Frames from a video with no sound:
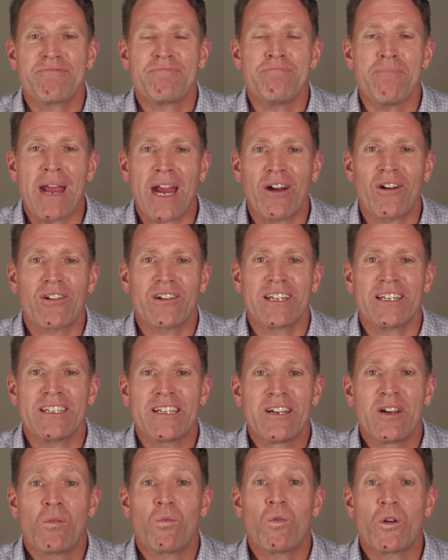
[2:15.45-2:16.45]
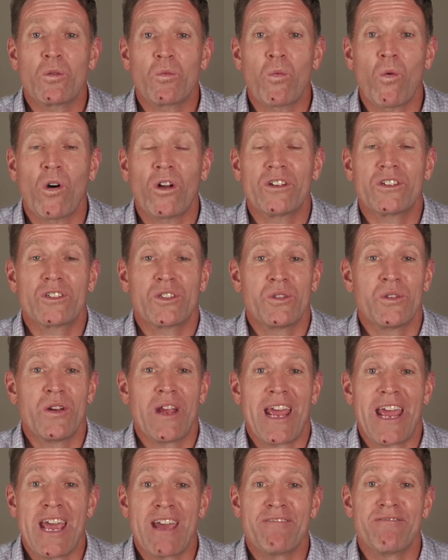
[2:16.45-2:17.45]
Marilyn would want to
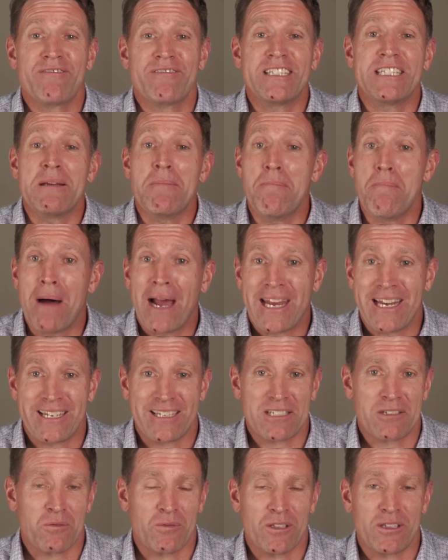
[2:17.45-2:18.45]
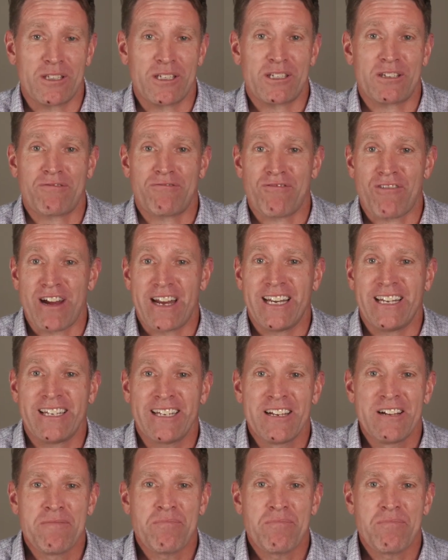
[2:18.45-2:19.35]
have debates with this friend